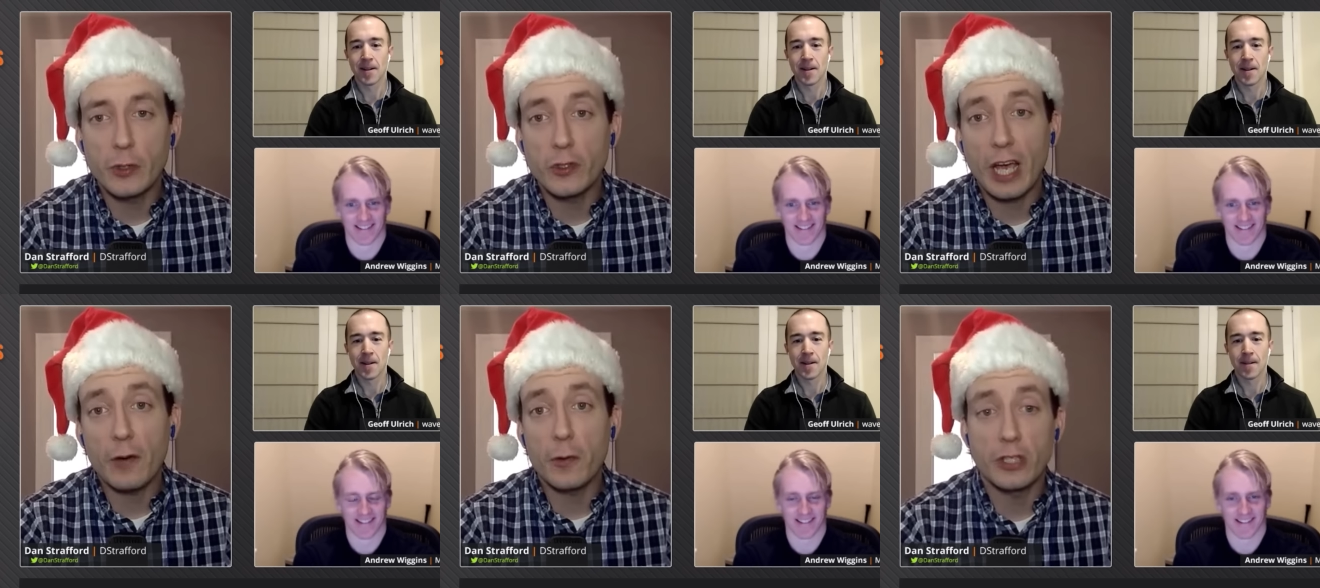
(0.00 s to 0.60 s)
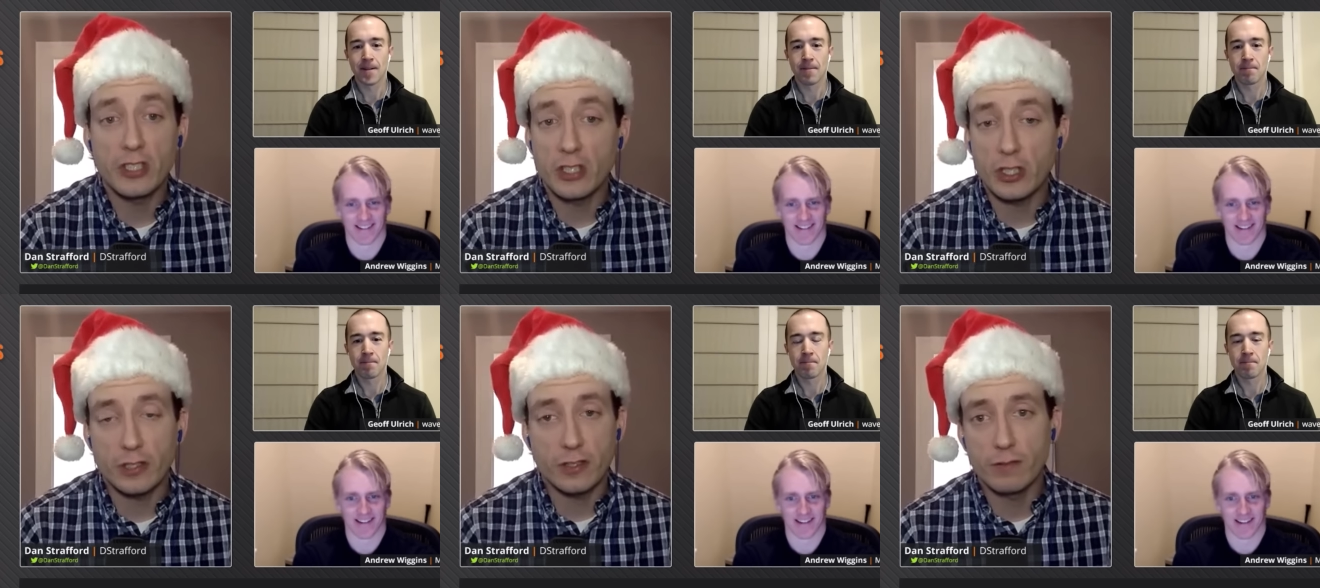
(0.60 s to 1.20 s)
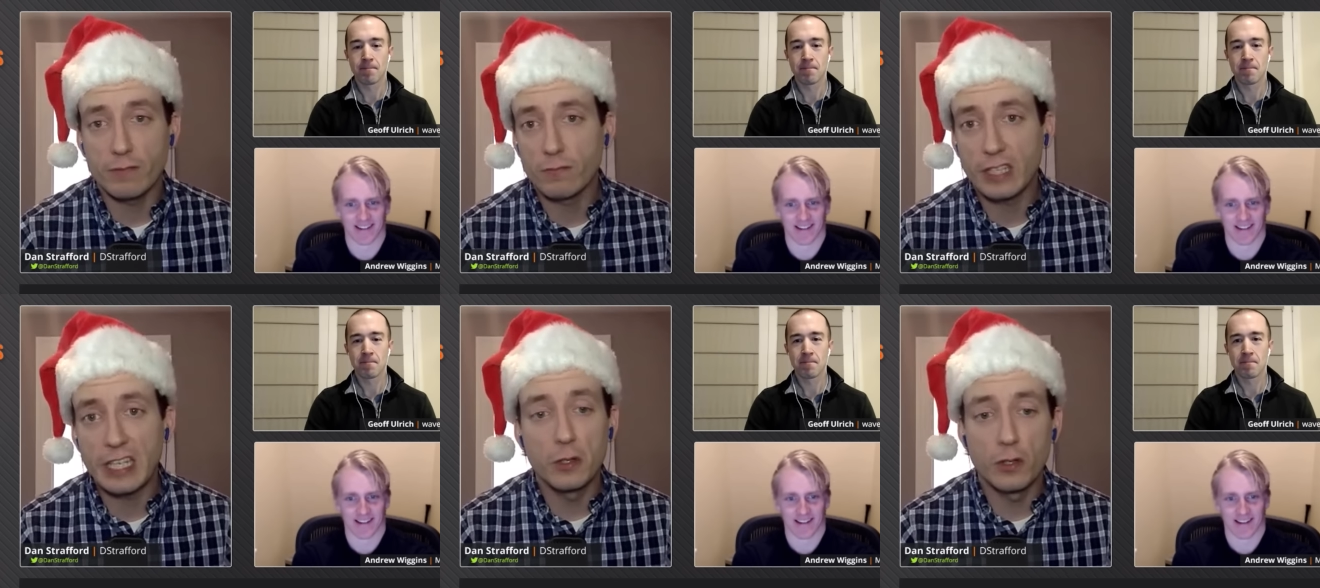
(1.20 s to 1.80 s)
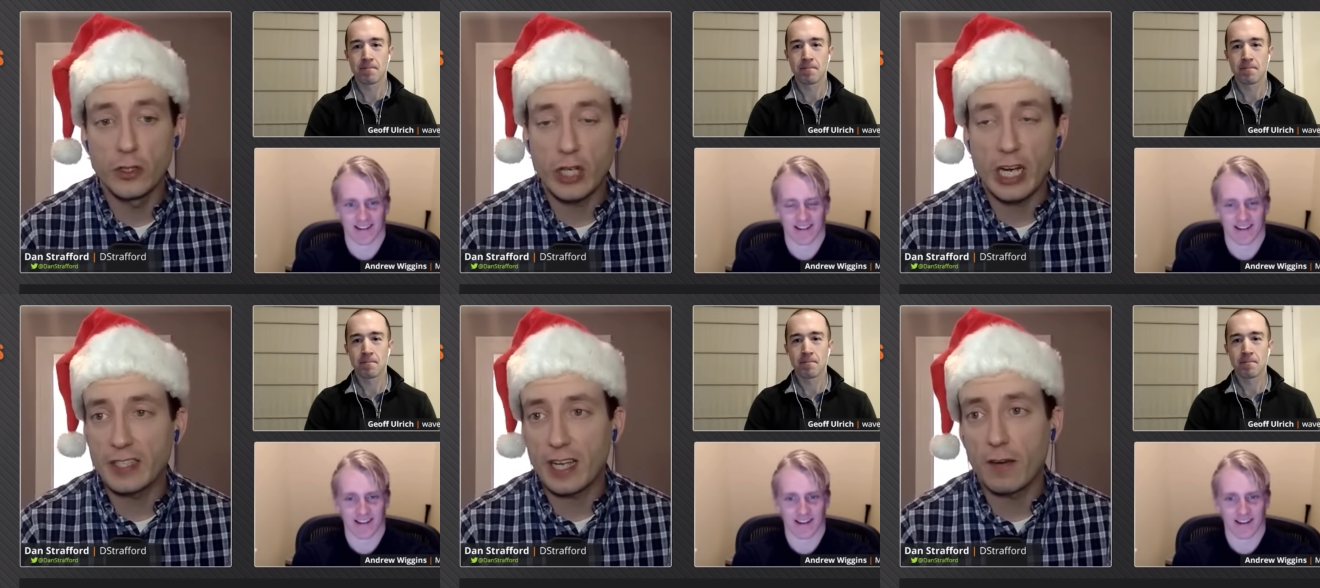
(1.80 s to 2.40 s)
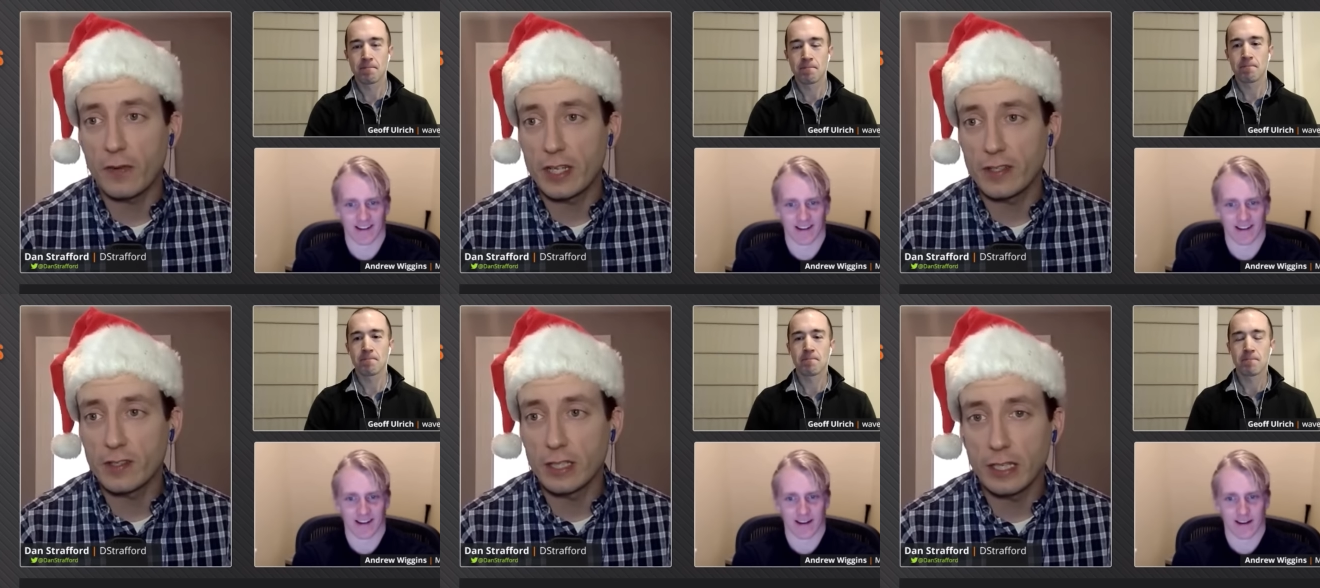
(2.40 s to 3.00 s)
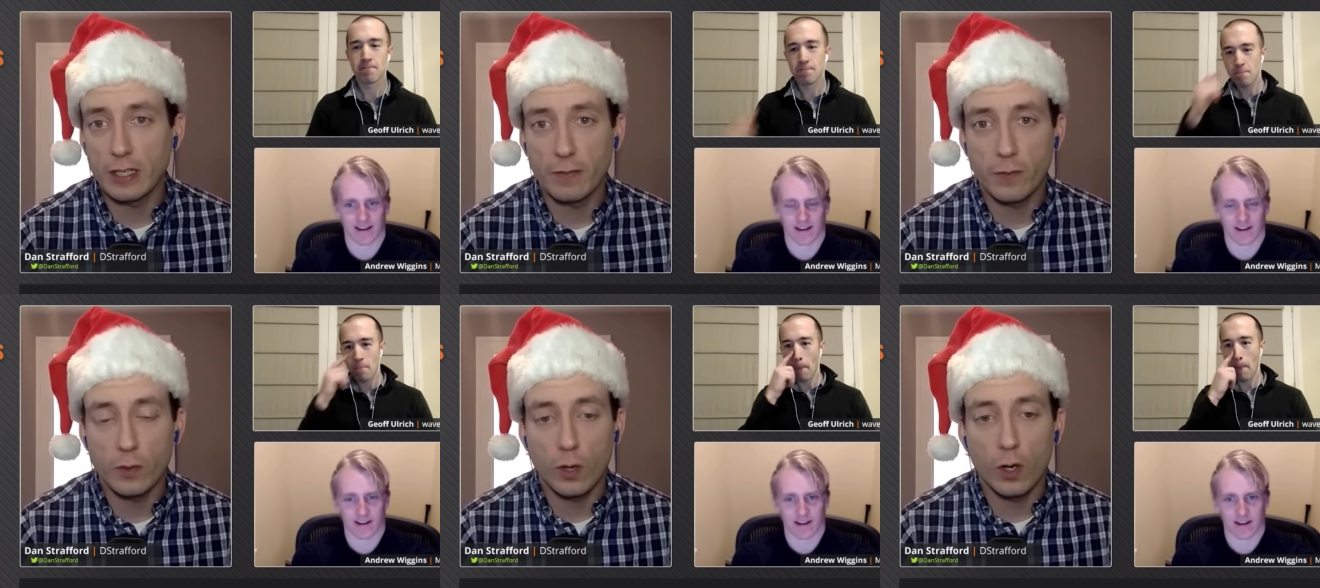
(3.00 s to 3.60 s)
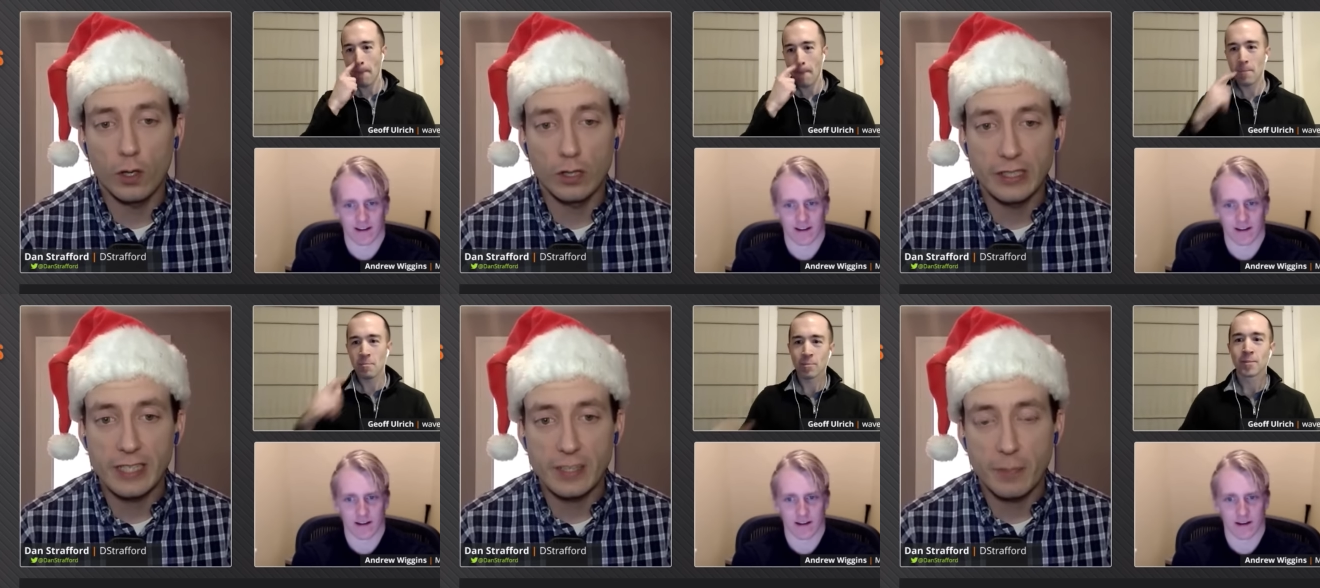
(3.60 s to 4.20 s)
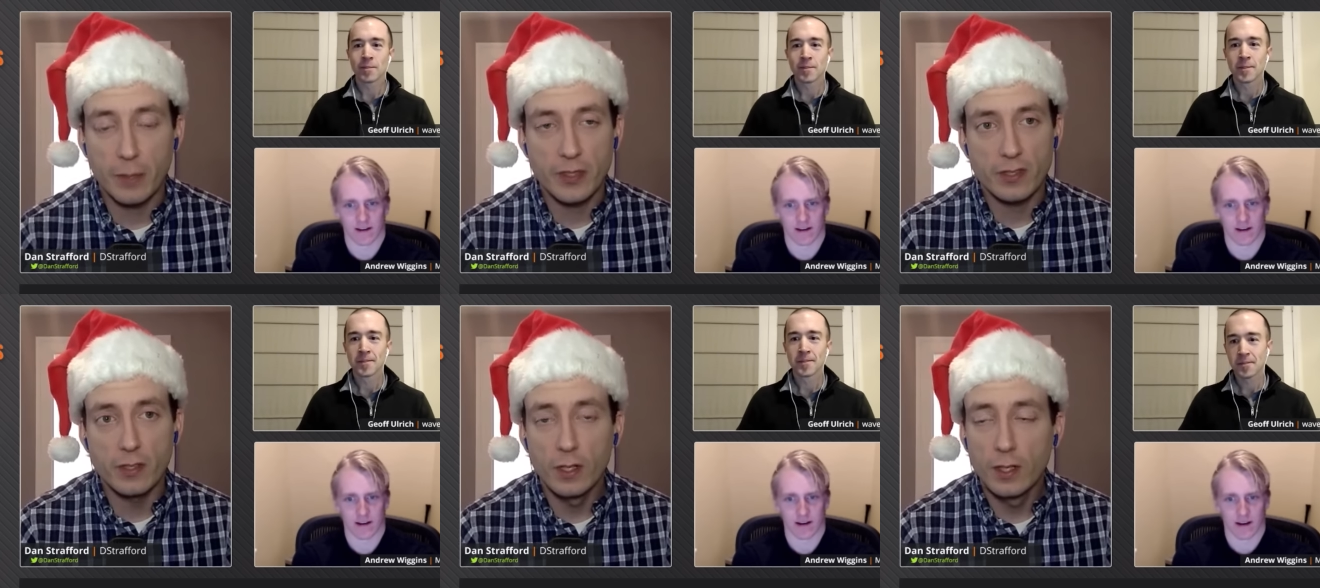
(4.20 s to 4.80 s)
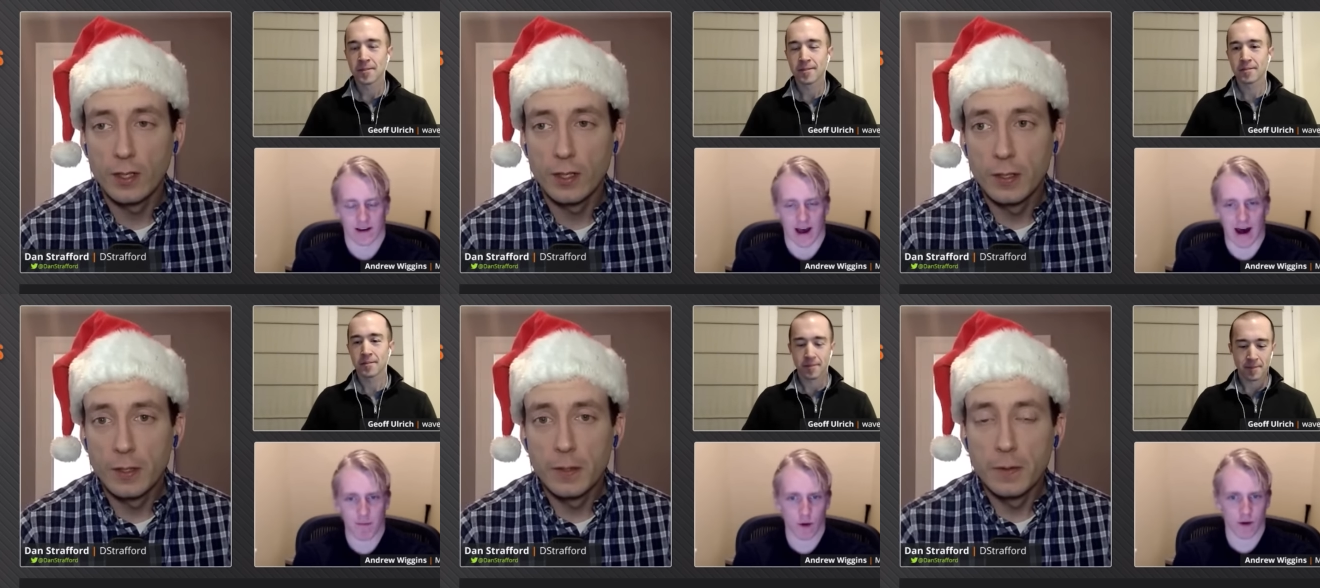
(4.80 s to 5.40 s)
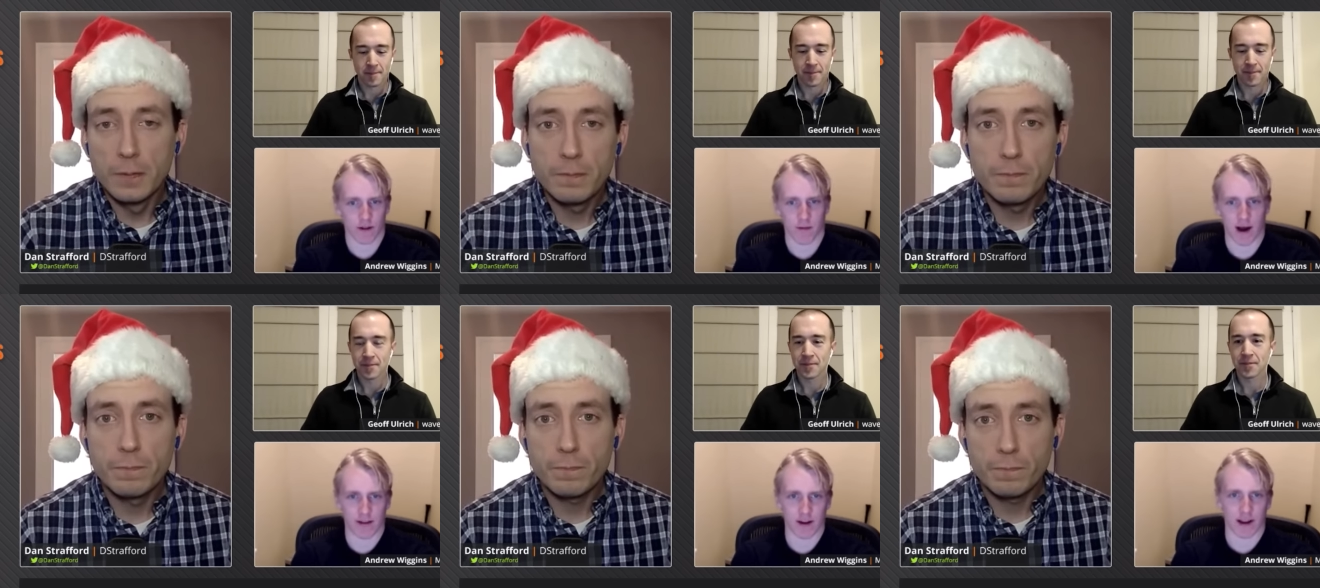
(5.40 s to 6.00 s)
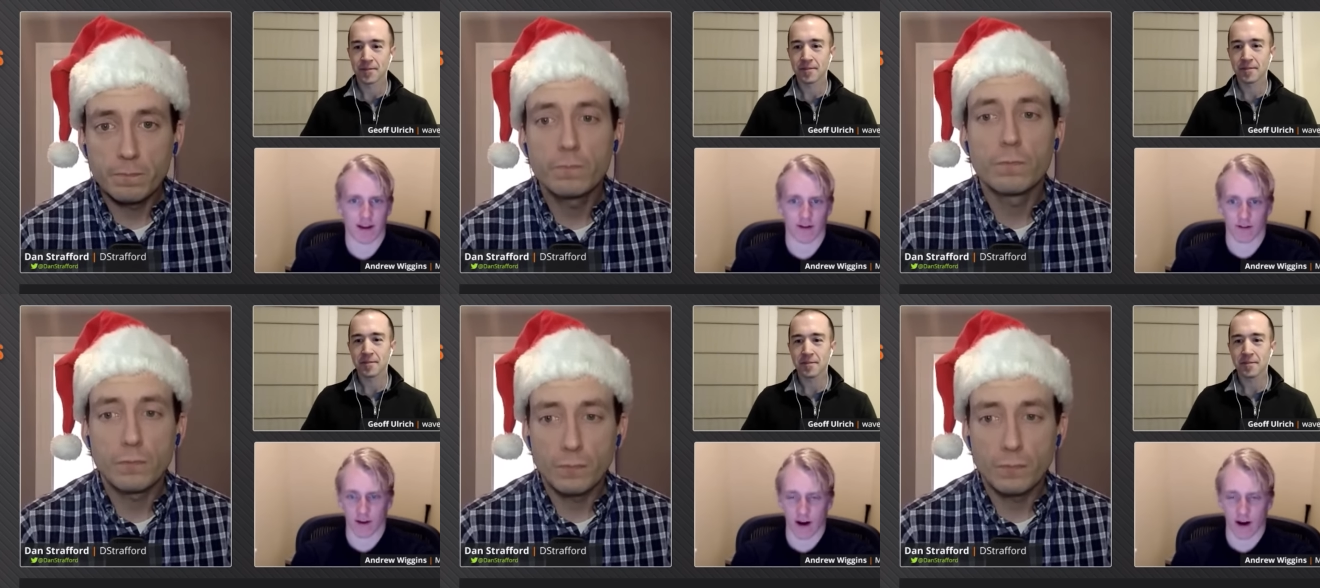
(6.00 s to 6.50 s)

Speaker 1: Jr. is out, or does it just kill the Giants' offense uh, uh, for all intents and purposes?
Speaker 2: I'm more of the mind that it kills